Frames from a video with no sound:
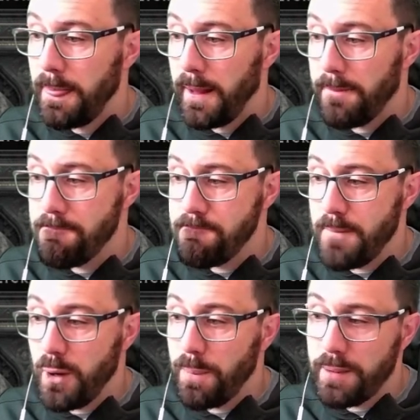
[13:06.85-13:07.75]

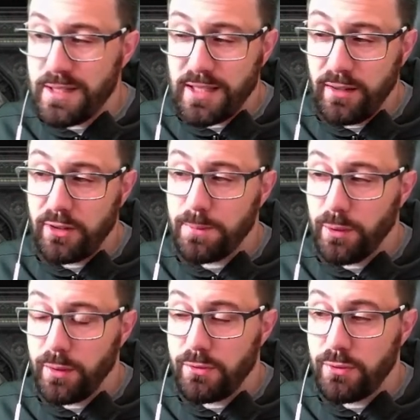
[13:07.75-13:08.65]
Up until this
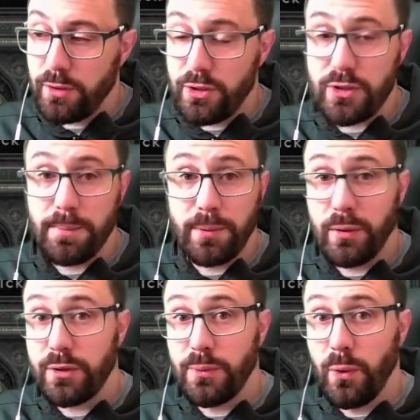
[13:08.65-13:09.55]
point I was running just a
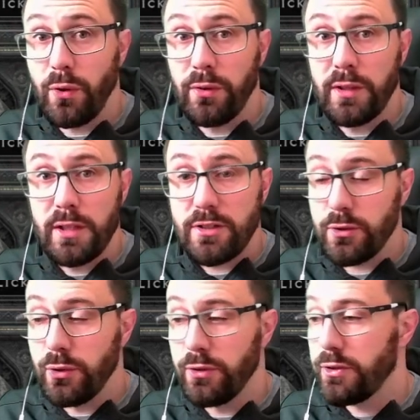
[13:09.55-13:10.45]
+1 to
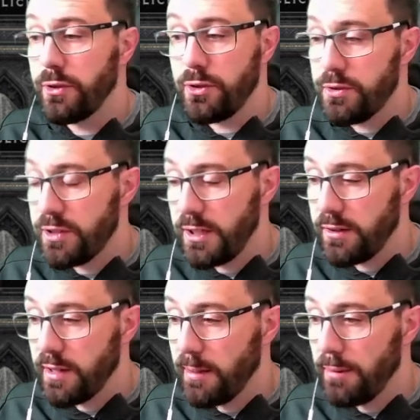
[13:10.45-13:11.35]
all sorceress
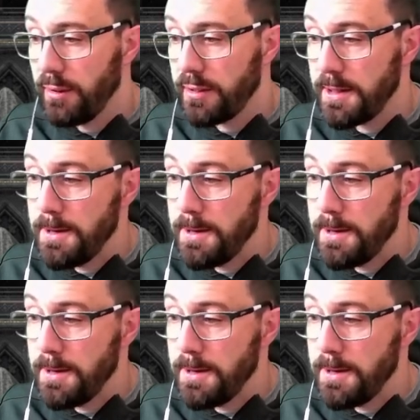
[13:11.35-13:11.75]
skills amulet,